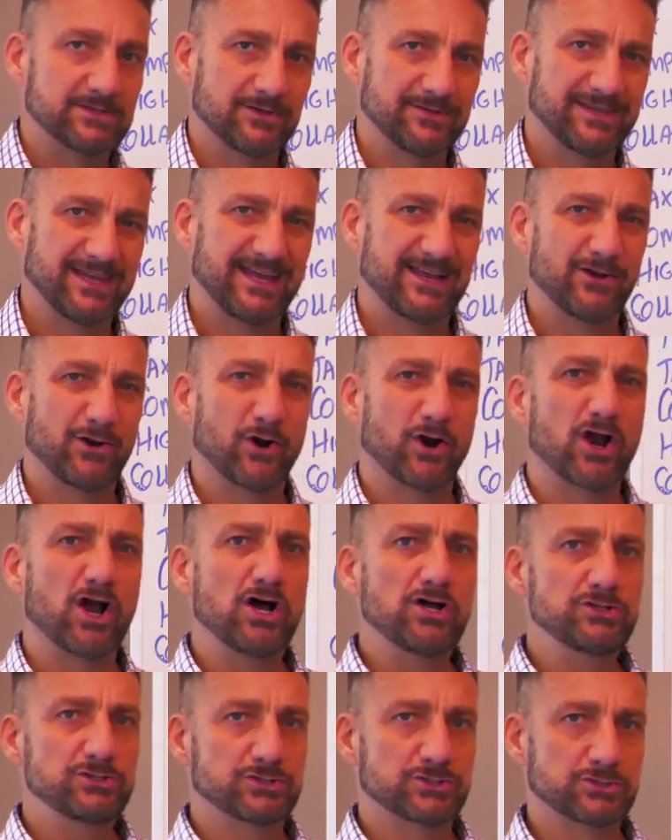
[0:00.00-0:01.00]
on that are
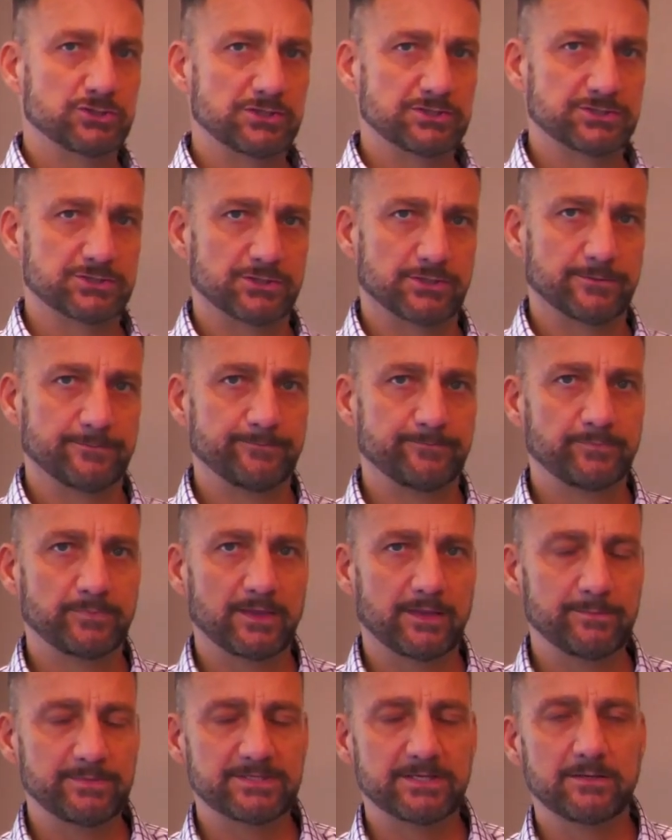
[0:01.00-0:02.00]
unstructured.
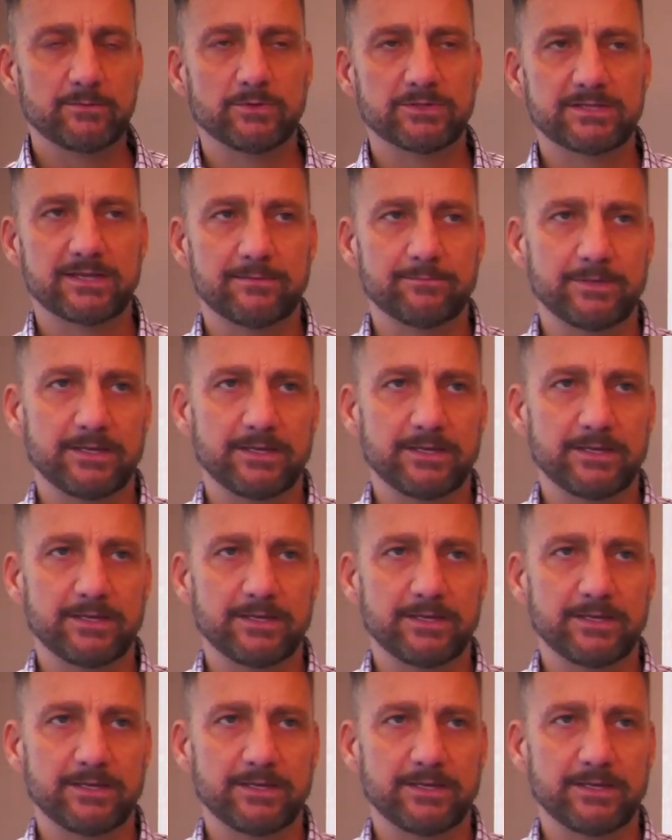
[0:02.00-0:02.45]
Let me tell you what that